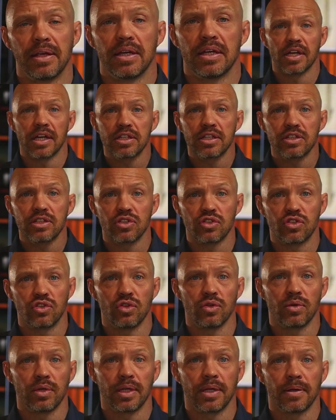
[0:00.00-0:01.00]
such as
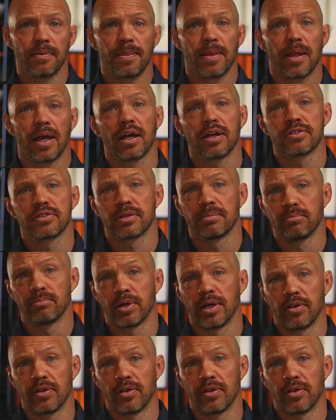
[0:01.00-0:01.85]
doing a custom